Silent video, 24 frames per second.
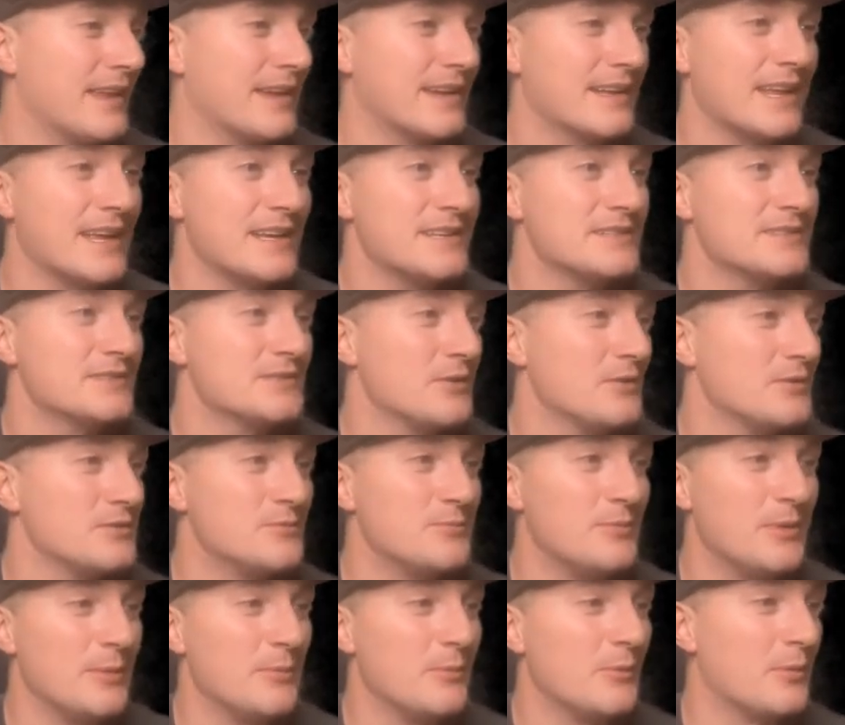Like, that just shows
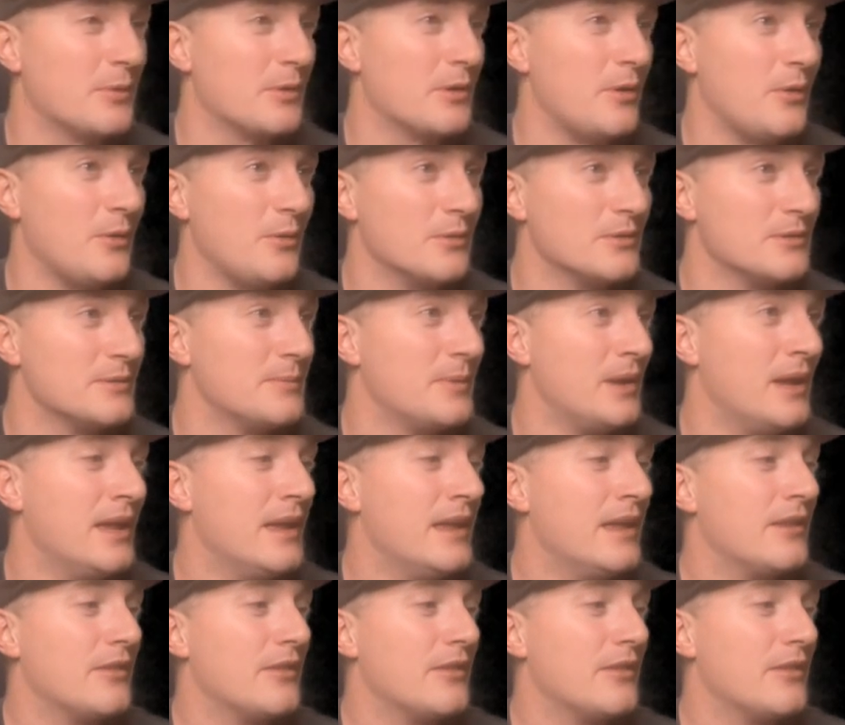you people want to hold them.